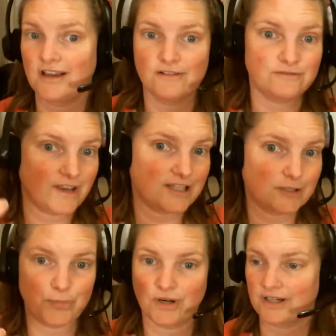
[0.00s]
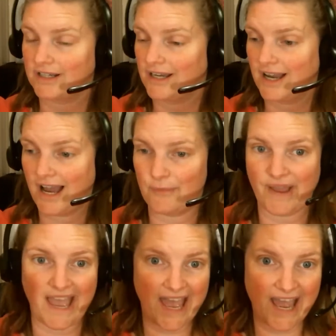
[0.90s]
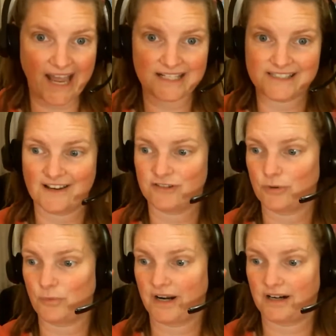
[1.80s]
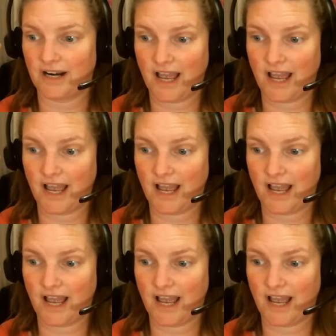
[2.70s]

Facebook, ads everywhere.